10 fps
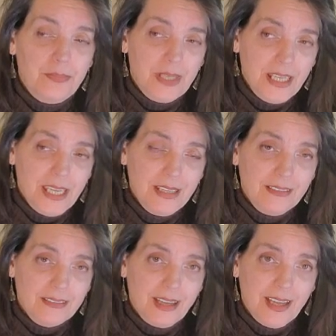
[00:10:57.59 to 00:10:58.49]
But again,
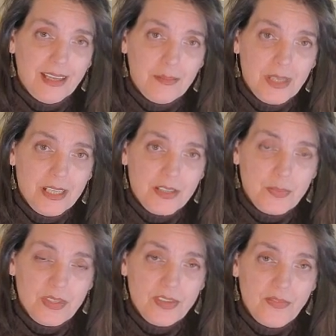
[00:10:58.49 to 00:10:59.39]
I got to be in a
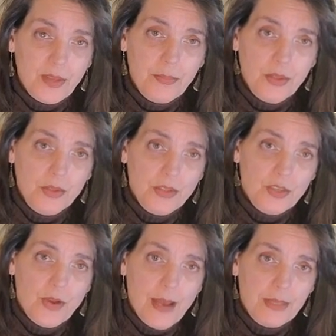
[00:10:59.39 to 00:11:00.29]
specific mood
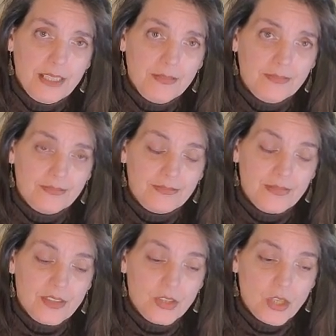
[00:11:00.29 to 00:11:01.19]
to grab it.
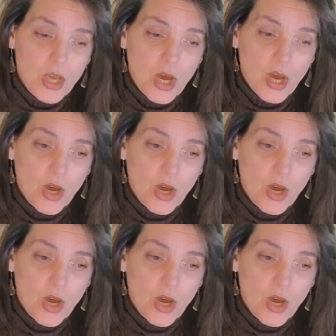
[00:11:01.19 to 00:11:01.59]
So